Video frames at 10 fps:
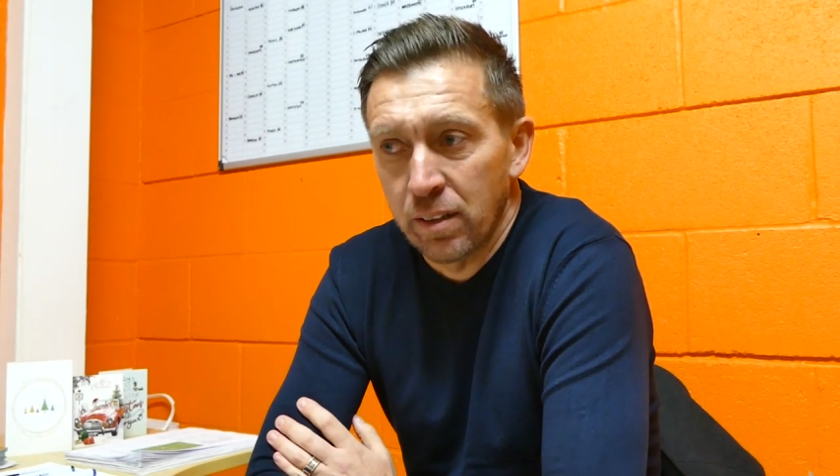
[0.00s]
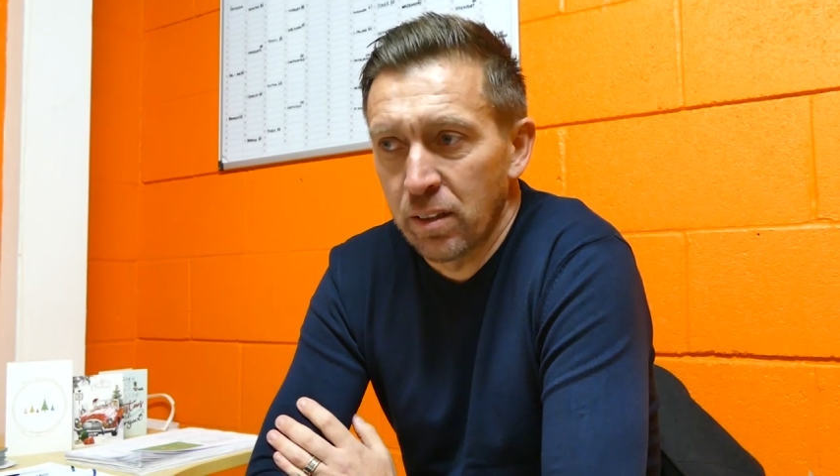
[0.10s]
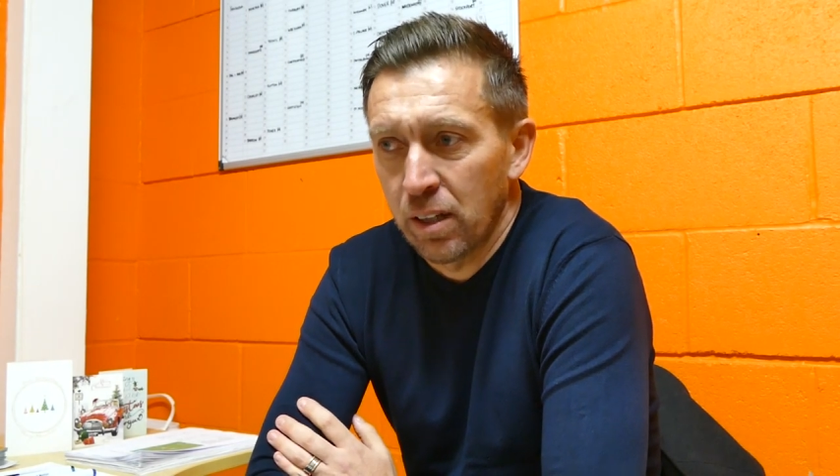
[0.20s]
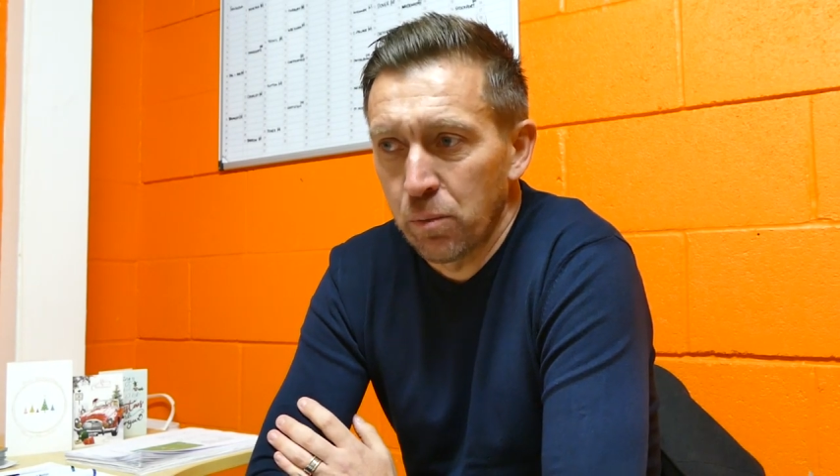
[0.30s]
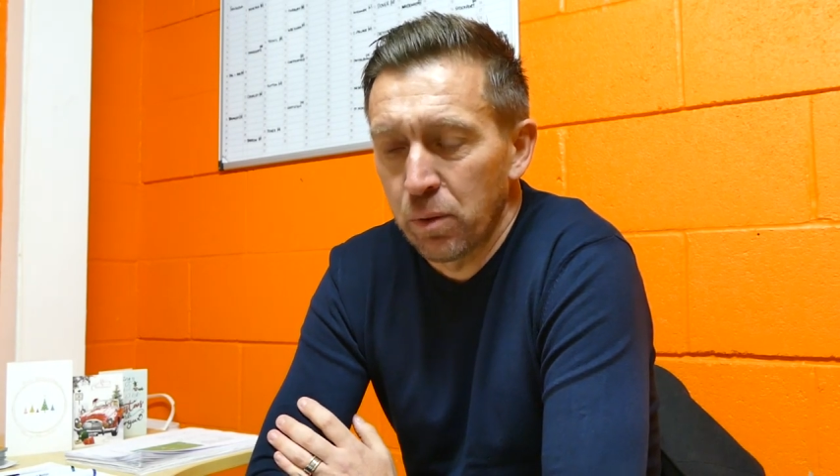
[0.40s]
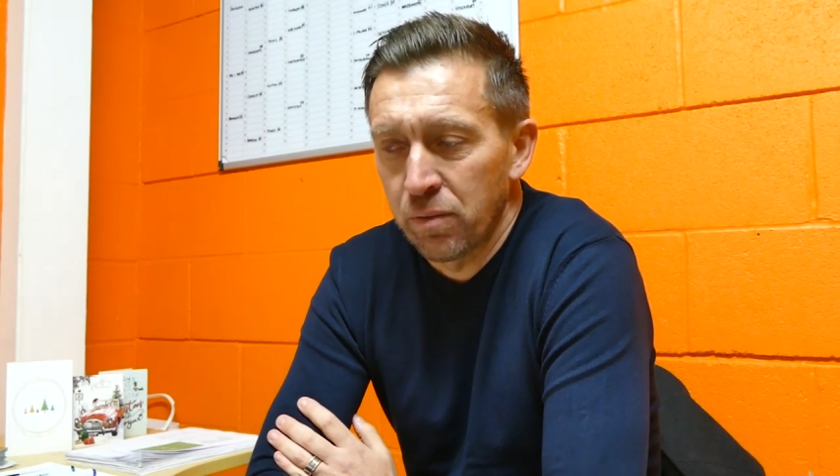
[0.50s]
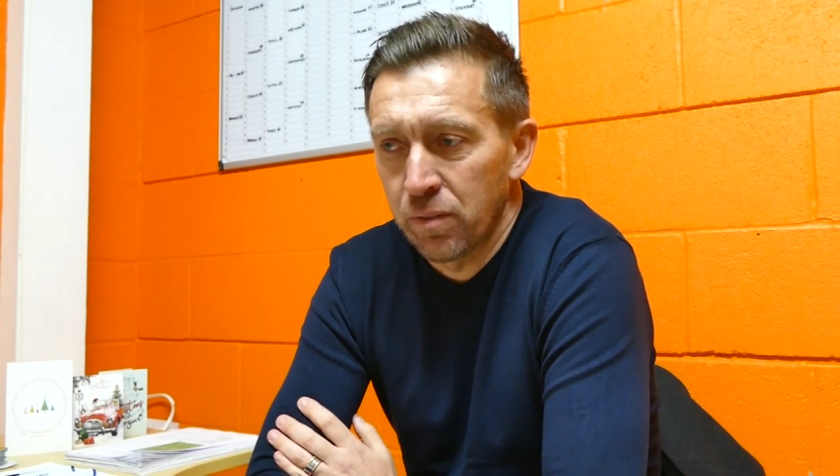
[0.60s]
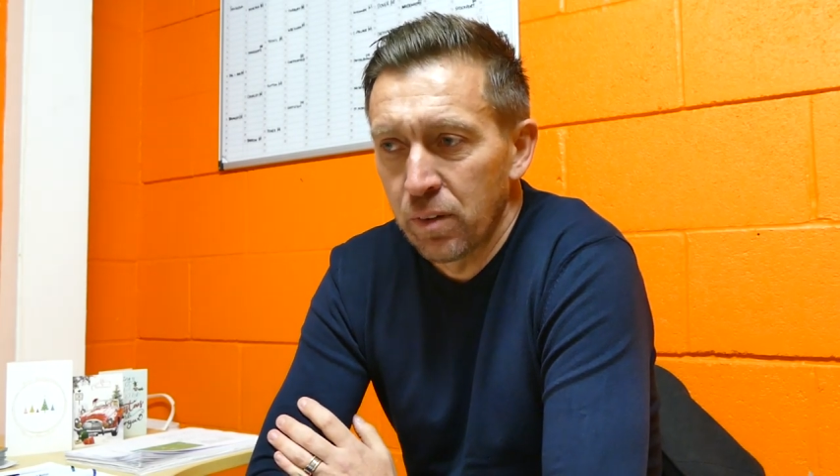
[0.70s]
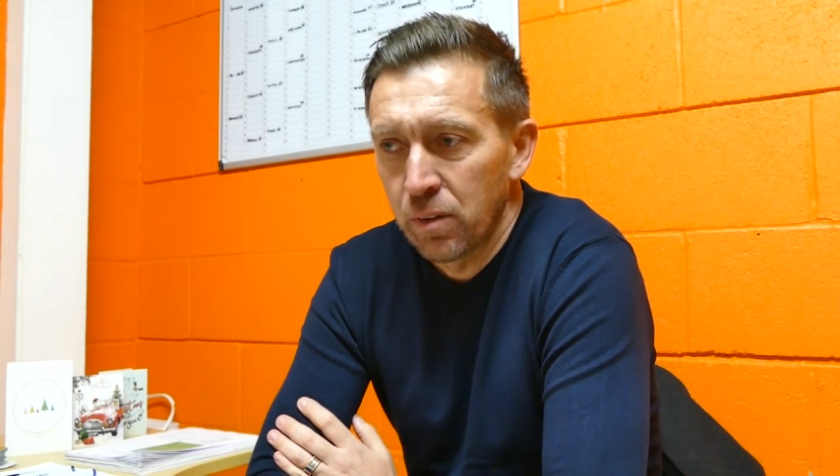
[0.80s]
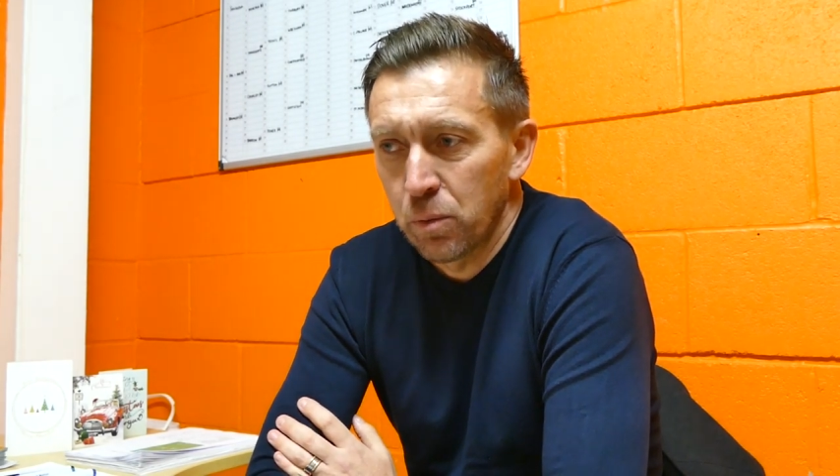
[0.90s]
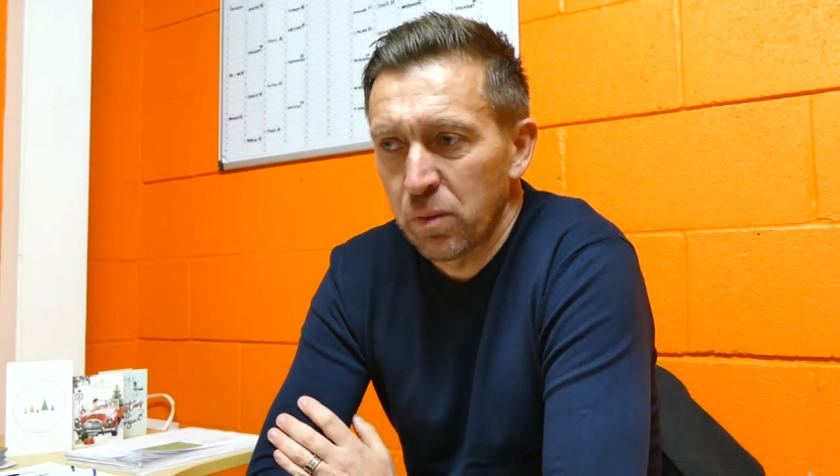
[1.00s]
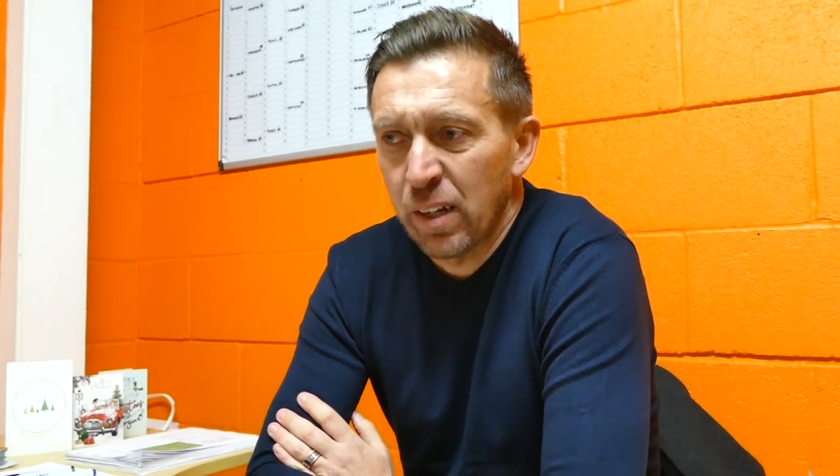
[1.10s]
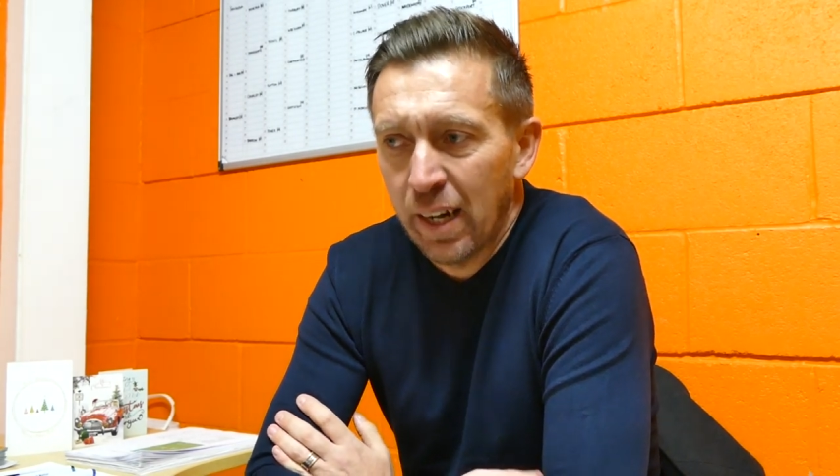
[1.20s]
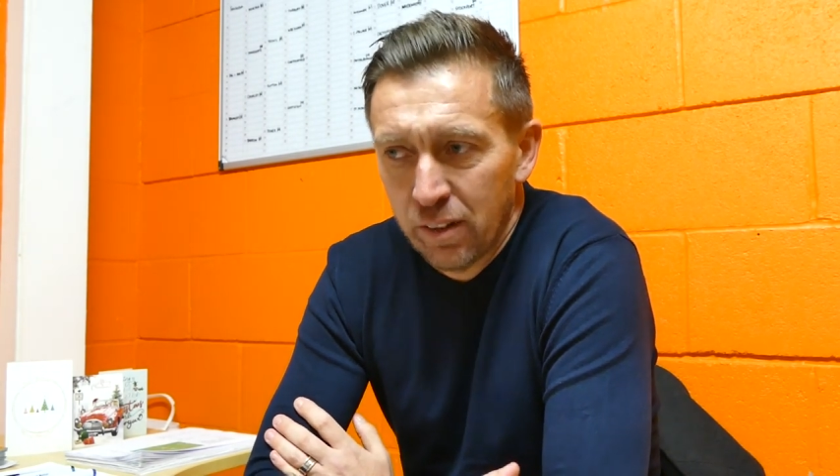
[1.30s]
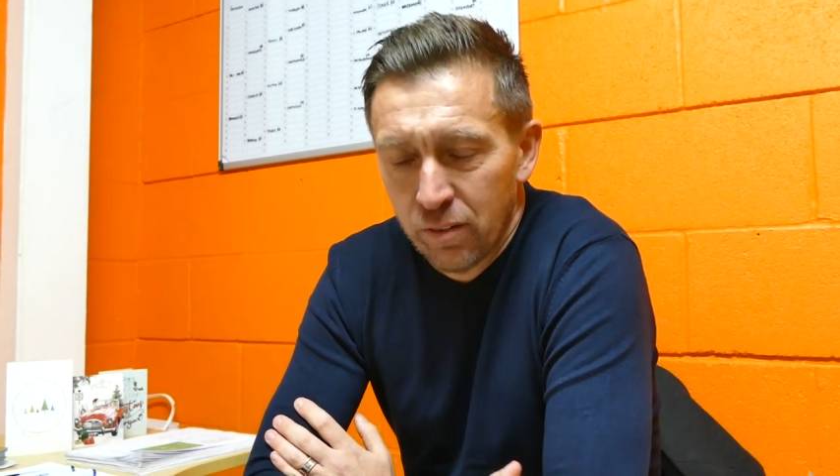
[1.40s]
And you know, we've
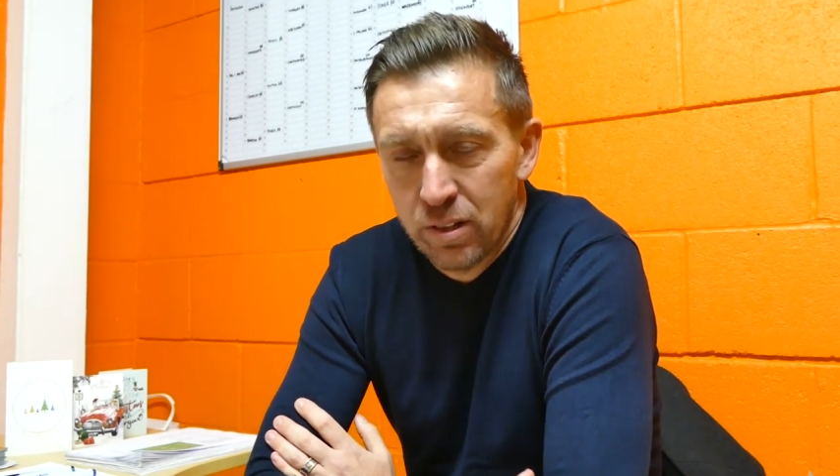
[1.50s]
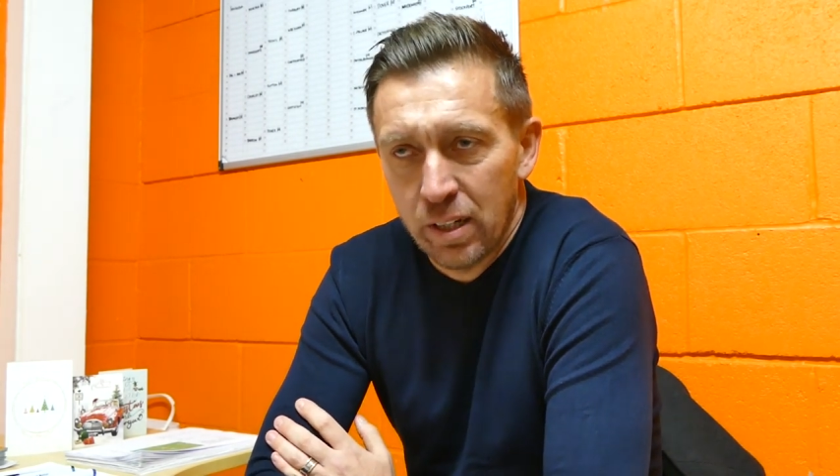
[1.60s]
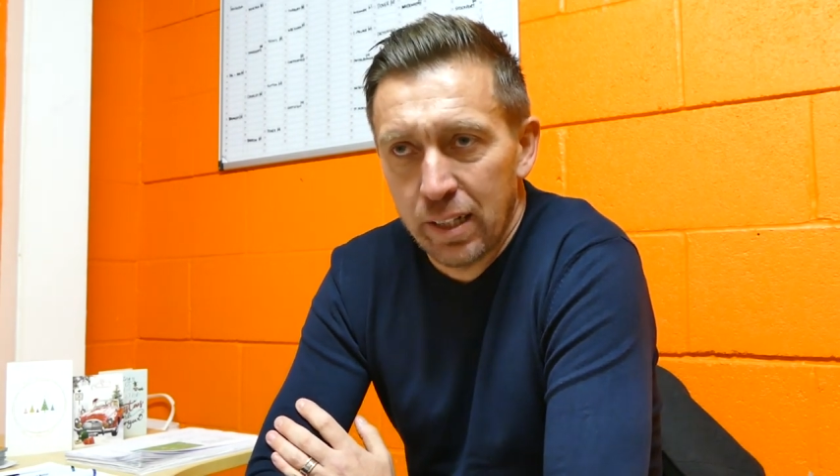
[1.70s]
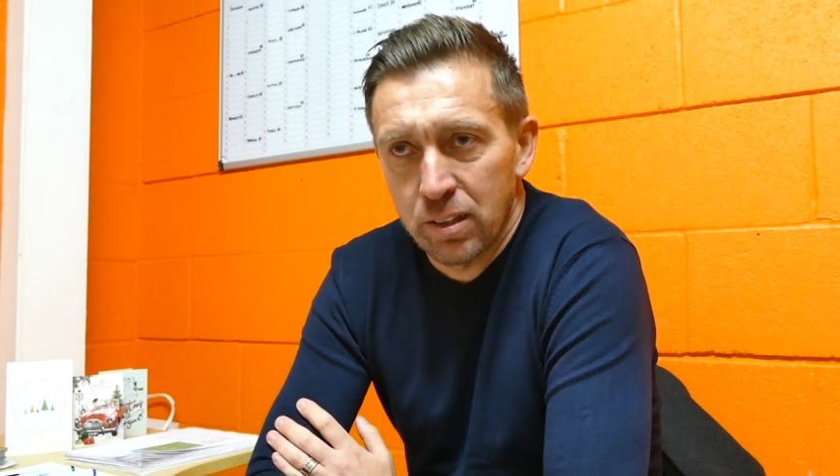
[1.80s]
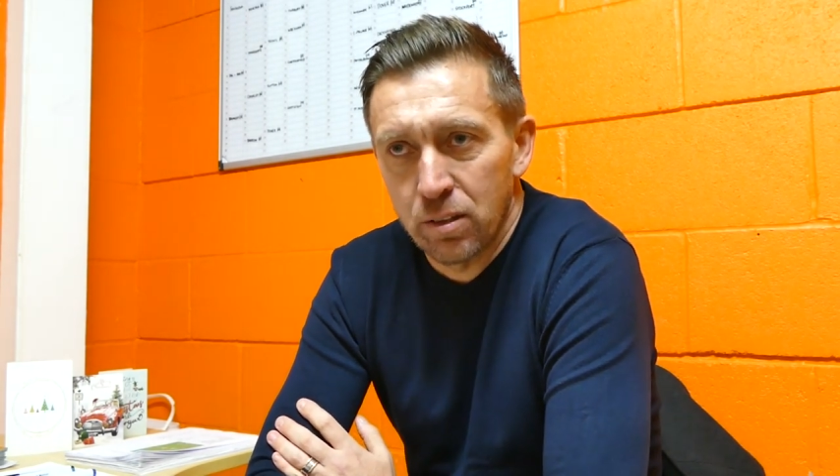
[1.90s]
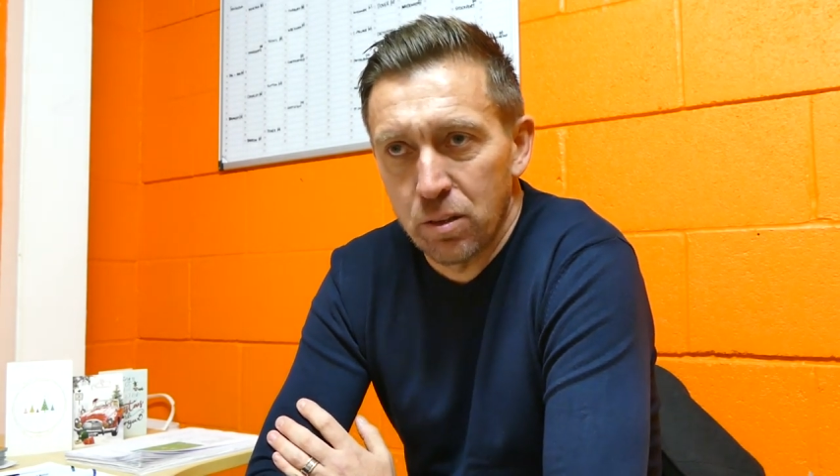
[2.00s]
counter-attacked